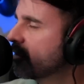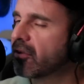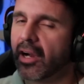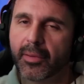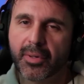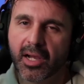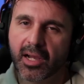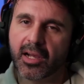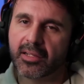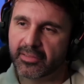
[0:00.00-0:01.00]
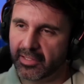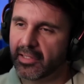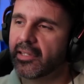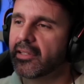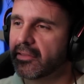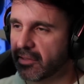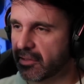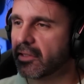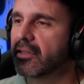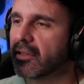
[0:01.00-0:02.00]
Sorry, ba, the
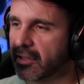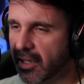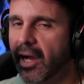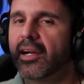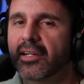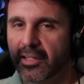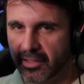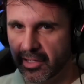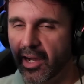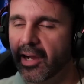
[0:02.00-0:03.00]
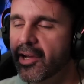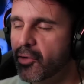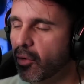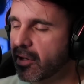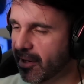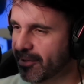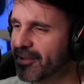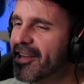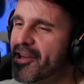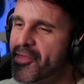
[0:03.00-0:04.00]
g g g g Okay,
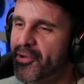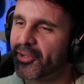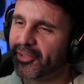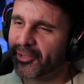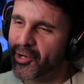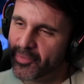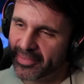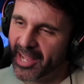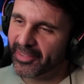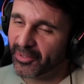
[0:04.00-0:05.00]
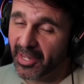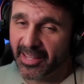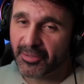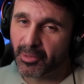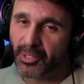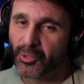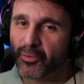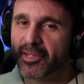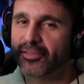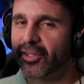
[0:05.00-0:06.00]
there's a little bit that. Okay, that's pretty cool.
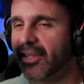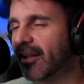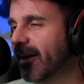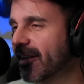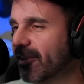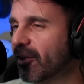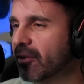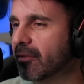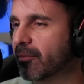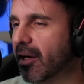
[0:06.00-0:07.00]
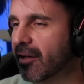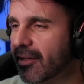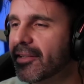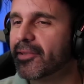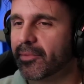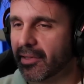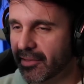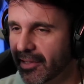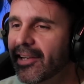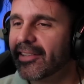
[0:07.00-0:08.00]
If you just took that line alone, ba,
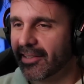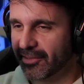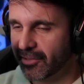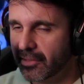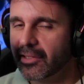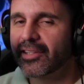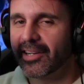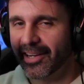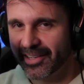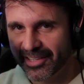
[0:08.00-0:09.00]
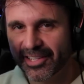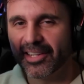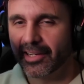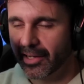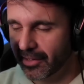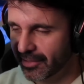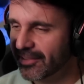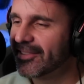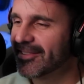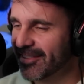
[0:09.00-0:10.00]
the g g g g.
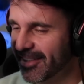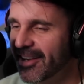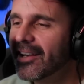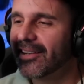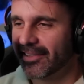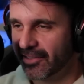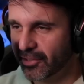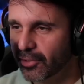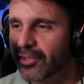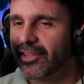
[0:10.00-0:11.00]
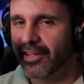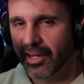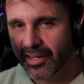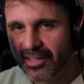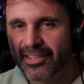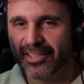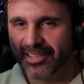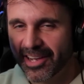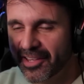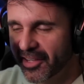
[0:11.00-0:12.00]
Go, go, go, go,
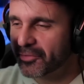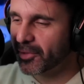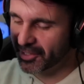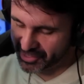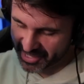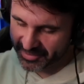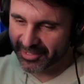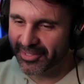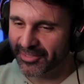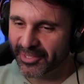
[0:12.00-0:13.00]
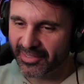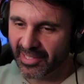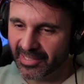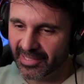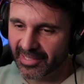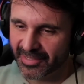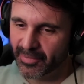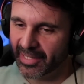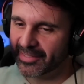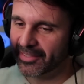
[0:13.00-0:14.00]
go. That's pretty jamming on its own. I like it.
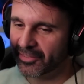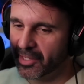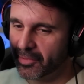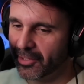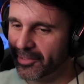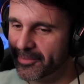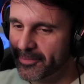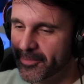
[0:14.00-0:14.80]
Back 10. Let's keep it going.